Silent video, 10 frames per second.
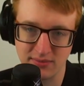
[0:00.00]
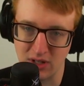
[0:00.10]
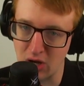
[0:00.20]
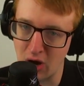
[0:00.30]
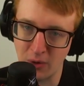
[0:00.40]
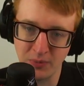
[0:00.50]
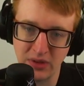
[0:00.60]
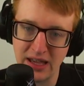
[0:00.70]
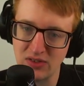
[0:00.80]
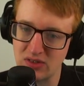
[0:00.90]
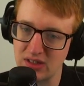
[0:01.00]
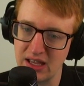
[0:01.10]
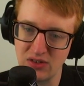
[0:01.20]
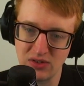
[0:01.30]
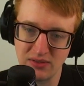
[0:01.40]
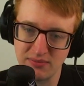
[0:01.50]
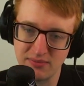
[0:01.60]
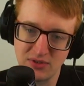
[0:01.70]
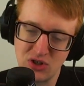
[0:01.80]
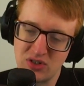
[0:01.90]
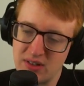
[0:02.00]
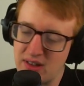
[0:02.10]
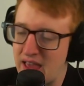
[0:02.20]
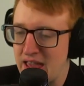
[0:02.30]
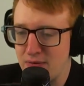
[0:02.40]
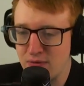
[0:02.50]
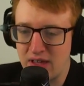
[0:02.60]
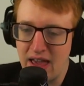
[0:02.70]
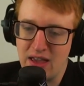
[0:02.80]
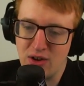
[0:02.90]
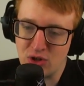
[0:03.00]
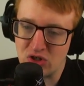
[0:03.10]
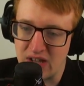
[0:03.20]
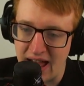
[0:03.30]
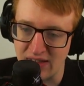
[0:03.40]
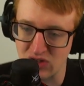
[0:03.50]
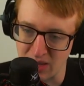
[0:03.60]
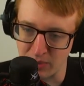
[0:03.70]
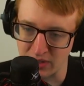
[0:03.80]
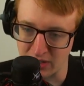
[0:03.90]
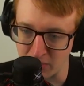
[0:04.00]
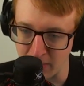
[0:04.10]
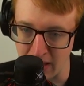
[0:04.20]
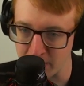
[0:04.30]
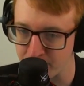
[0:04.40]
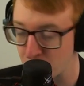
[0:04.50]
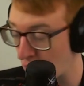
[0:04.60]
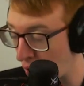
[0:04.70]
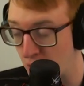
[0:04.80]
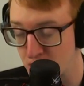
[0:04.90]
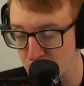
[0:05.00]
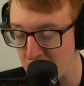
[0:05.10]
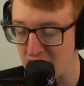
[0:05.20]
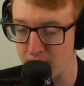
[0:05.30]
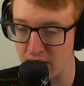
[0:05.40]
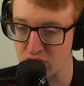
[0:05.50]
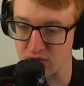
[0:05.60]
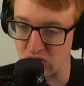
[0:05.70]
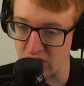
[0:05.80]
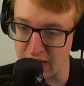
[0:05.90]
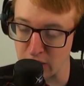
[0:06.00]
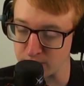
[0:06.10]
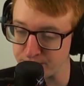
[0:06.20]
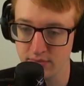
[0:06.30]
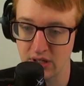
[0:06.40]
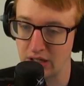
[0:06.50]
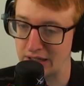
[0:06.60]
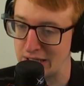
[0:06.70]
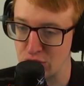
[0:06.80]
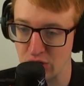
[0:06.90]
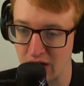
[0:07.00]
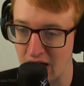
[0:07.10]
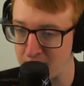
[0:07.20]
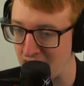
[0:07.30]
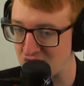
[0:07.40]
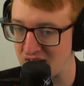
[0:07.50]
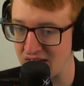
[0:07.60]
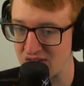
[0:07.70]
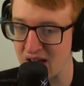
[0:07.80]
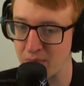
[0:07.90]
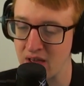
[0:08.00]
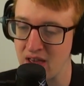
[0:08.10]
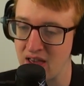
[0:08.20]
Get just AFK your stats up a little bit, or train a bunch of Slayer. It'll get your combat stats up.